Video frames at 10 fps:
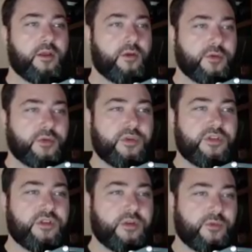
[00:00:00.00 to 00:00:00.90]
who has always
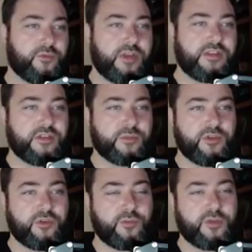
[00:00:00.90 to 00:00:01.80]
stood up to racism
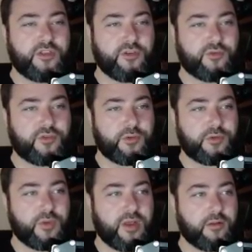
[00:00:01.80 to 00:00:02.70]
and taught my children to
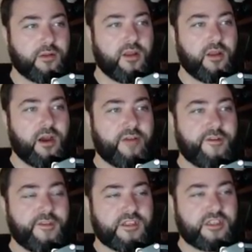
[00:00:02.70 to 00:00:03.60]
as well, I
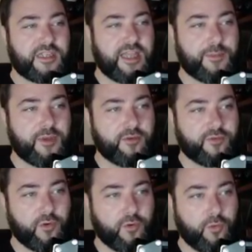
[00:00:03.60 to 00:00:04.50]
find the slamming
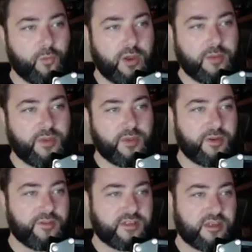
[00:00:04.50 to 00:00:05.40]
of all white people in this